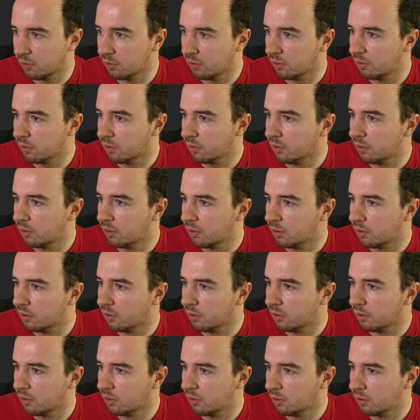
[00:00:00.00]

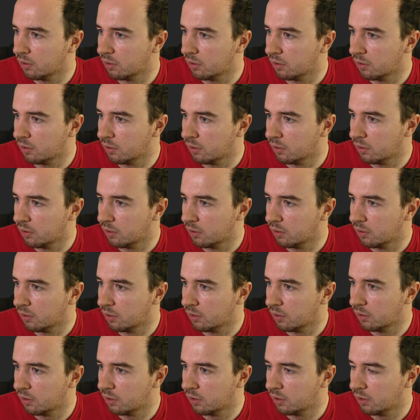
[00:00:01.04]

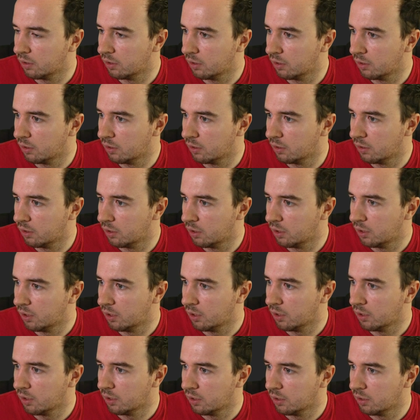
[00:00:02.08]

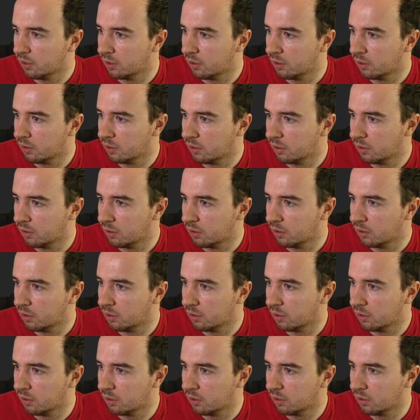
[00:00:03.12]

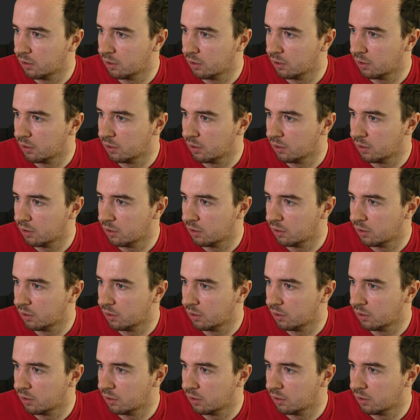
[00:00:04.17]
(no one is talking)